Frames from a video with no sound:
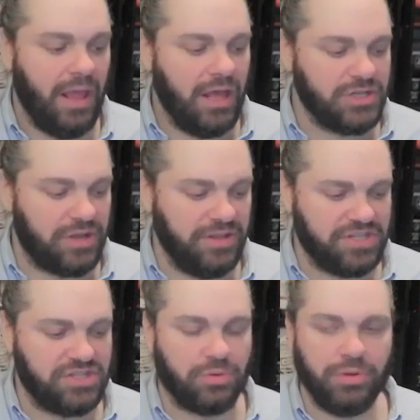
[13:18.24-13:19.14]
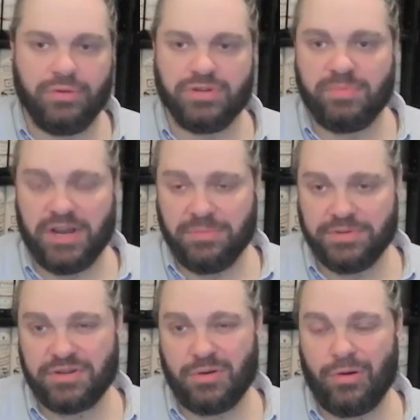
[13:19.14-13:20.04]
So I think this is a really respectable
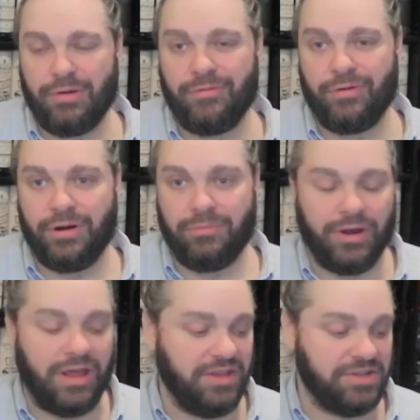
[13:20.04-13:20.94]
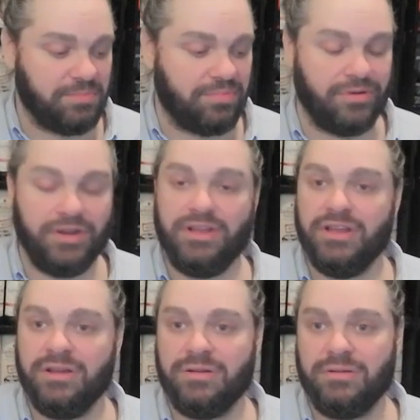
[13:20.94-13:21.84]
score for what I think is a
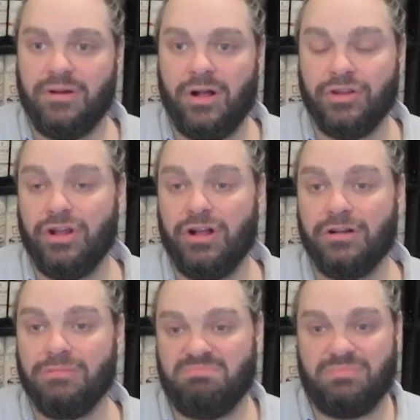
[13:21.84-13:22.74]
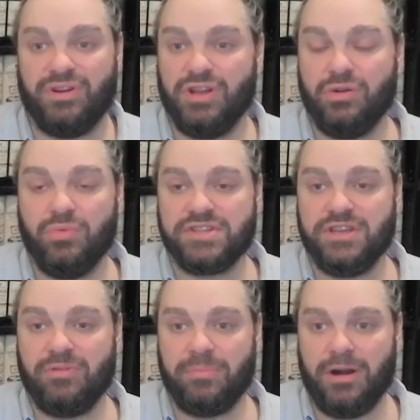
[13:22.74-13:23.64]
pretty, all in all, pretty good
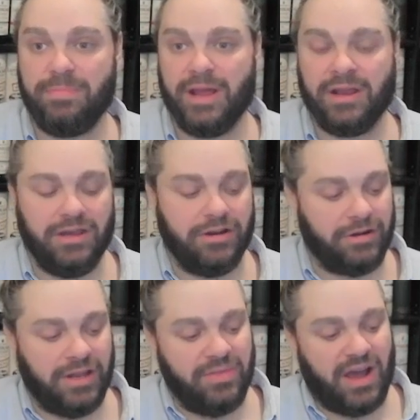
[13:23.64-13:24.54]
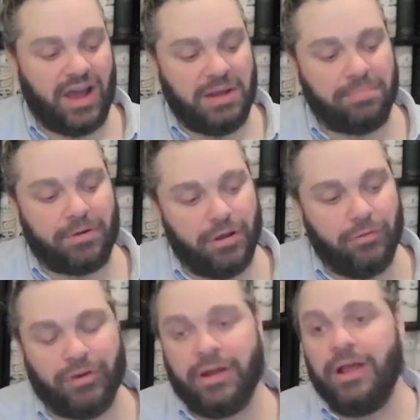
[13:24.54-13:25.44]
whiskey from Ardbeg here in the Hypernova.